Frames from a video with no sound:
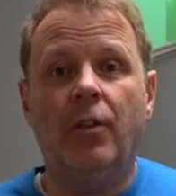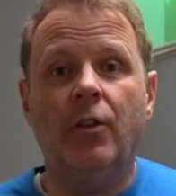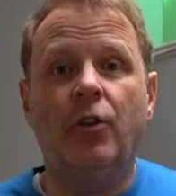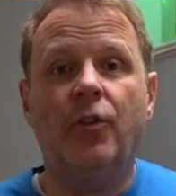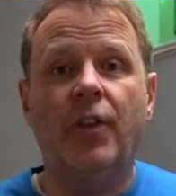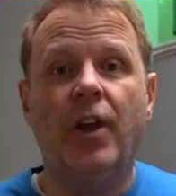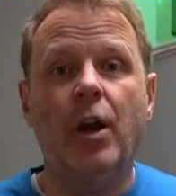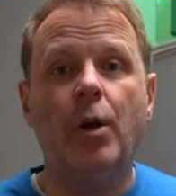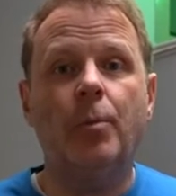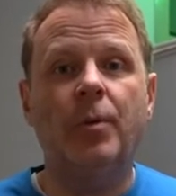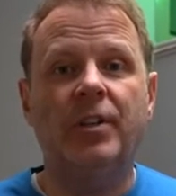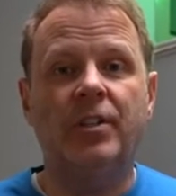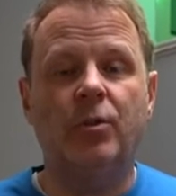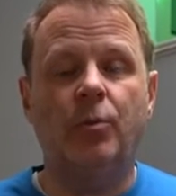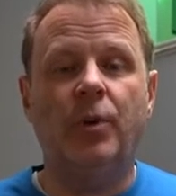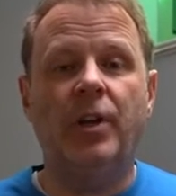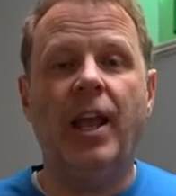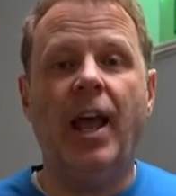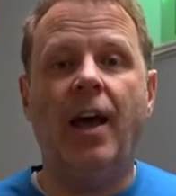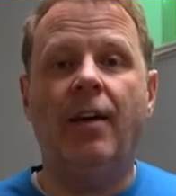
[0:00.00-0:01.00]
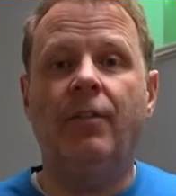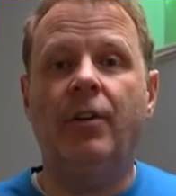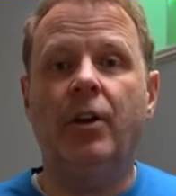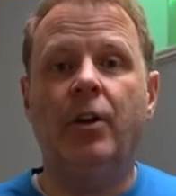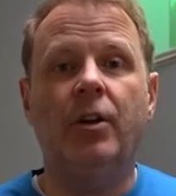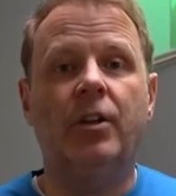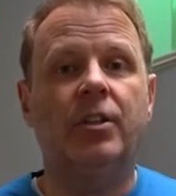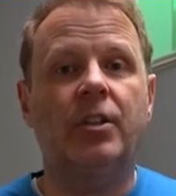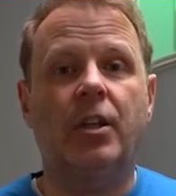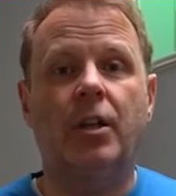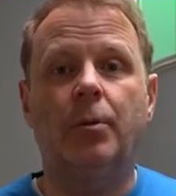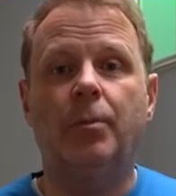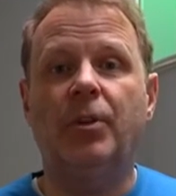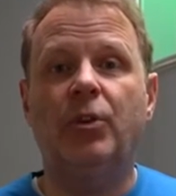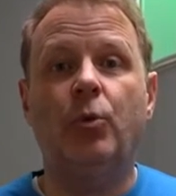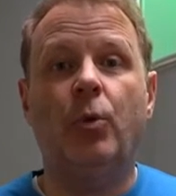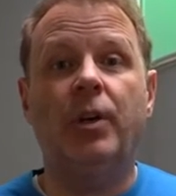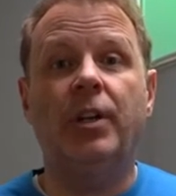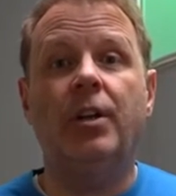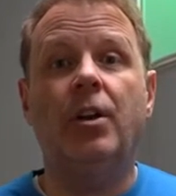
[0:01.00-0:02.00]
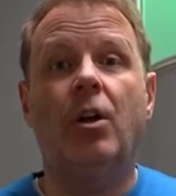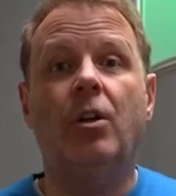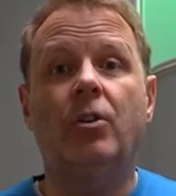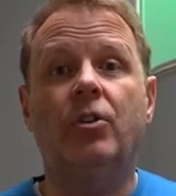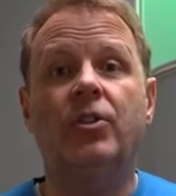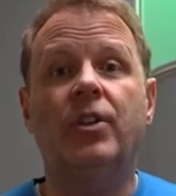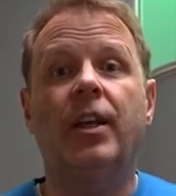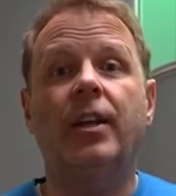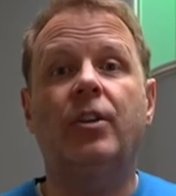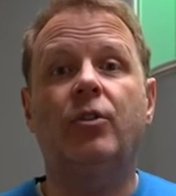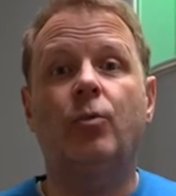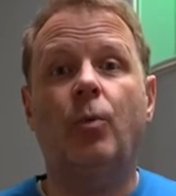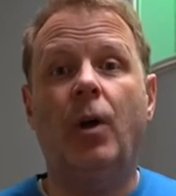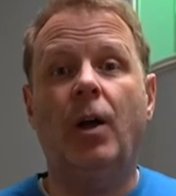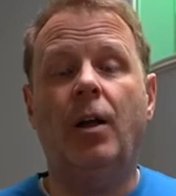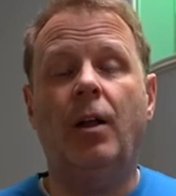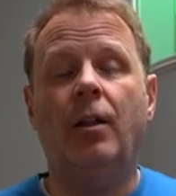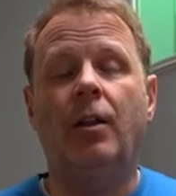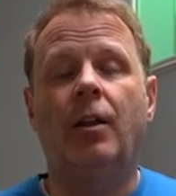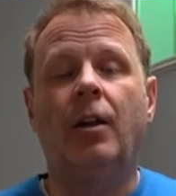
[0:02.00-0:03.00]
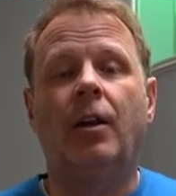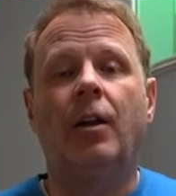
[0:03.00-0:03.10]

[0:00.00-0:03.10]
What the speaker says: therapies that we have here, it's going to be $20 then as well.